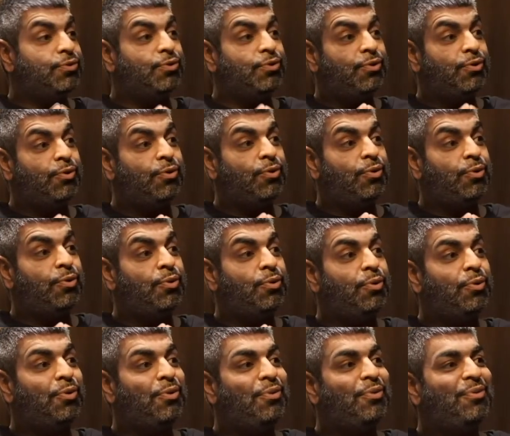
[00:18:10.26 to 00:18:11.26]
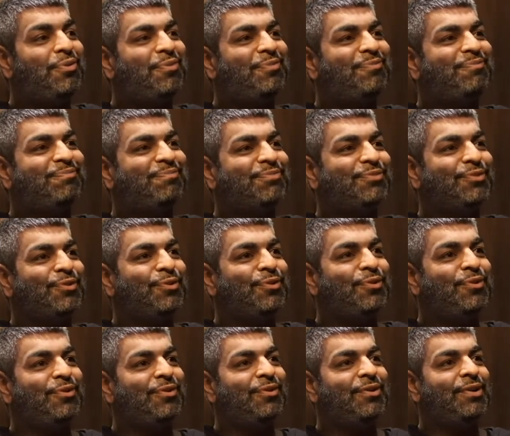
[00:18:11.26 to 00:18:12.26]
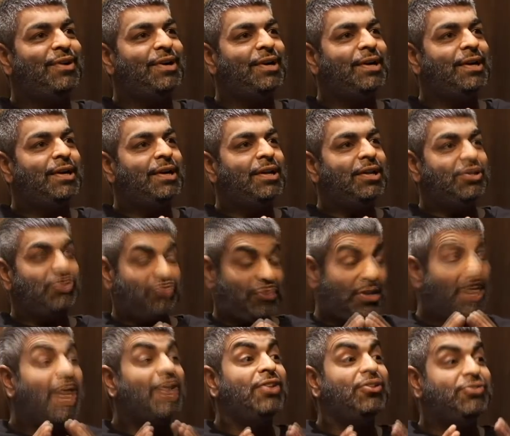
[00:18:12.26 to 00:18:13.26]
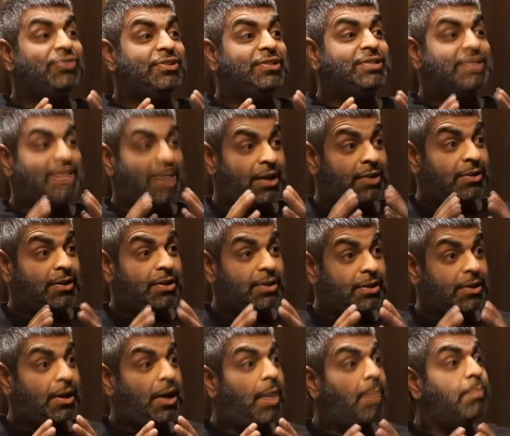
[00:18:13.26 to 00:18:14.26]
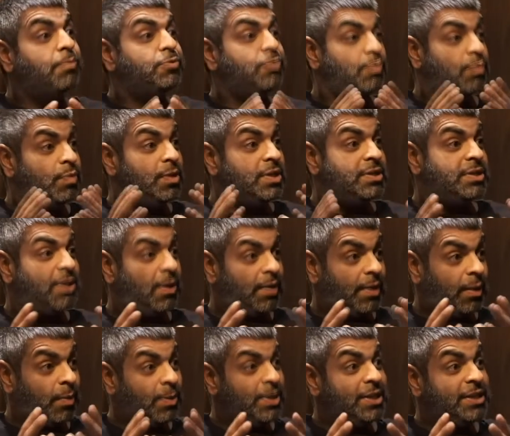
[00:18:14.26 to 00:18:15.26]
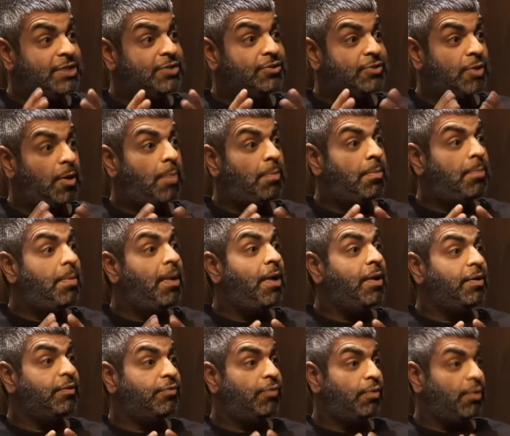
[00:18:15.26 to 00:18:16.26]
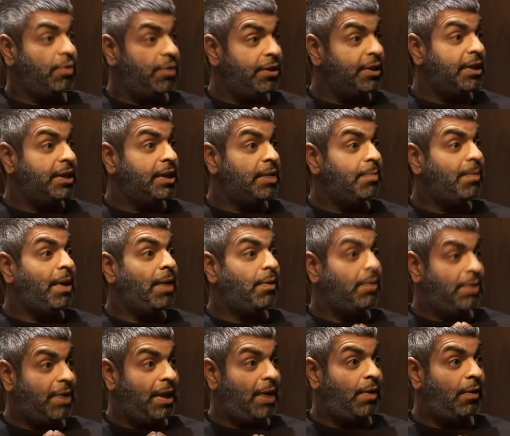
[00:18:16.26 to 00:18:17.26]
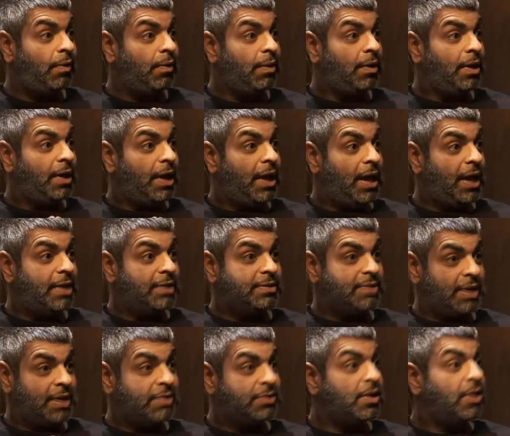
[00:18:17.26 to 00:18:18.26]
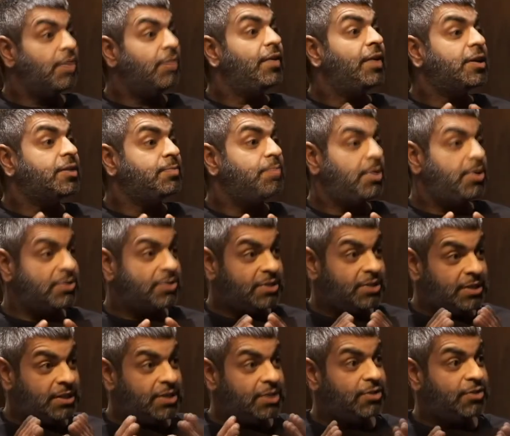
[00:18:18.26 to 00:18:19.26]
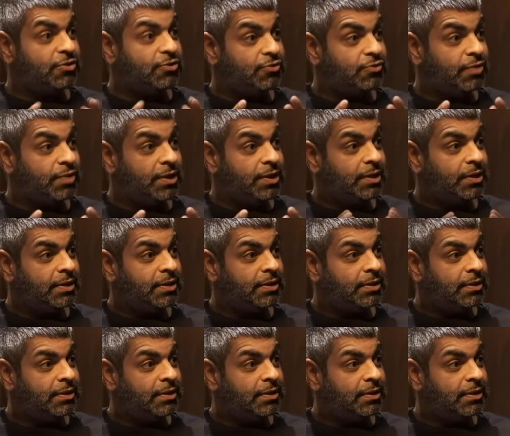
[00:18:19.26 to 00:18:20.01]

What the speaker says: or challenges that are going to come to retail that we need to start preparing for and thinking about now as kind of experts in the industry?